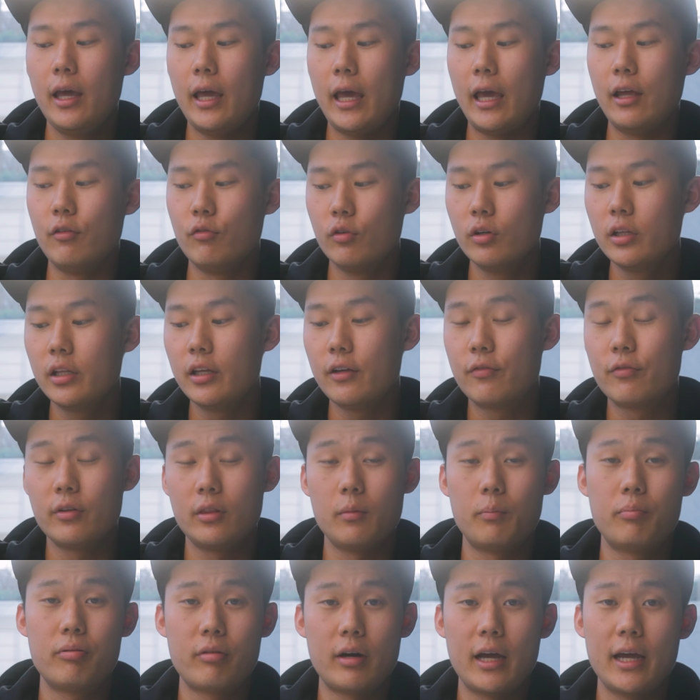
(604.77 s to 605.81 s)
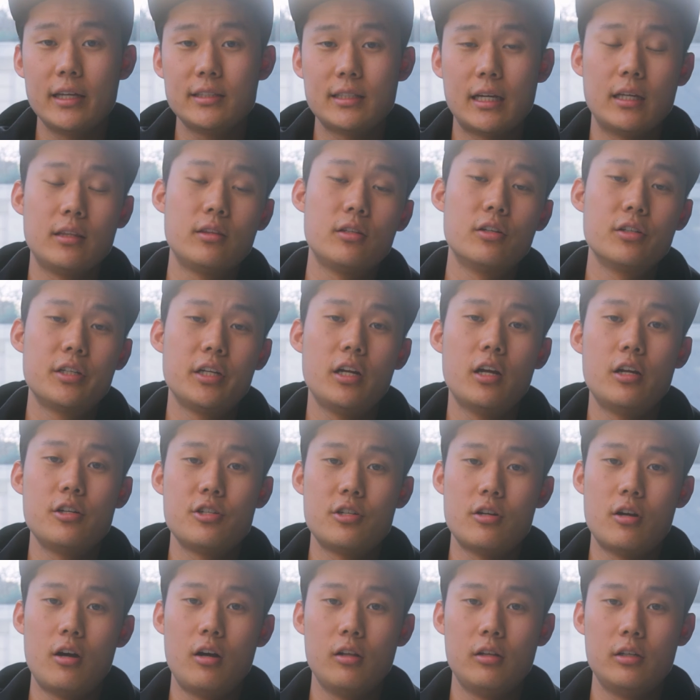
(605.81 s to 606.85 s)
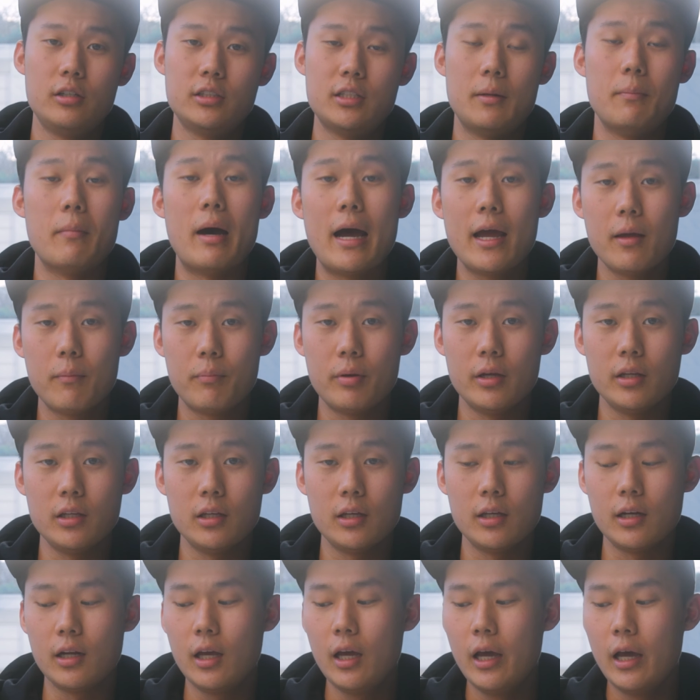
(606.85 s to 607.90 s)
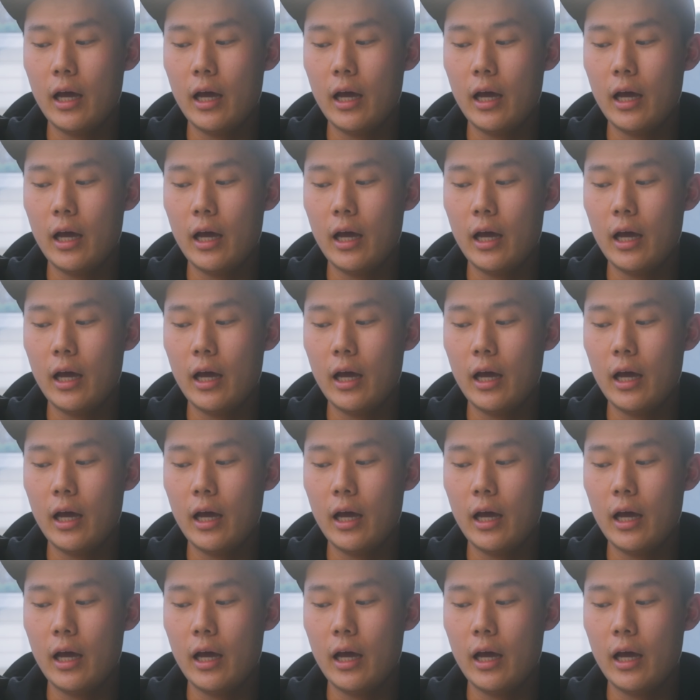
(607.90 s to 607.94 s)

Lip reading: And really for the price at $1,300, in my opinion,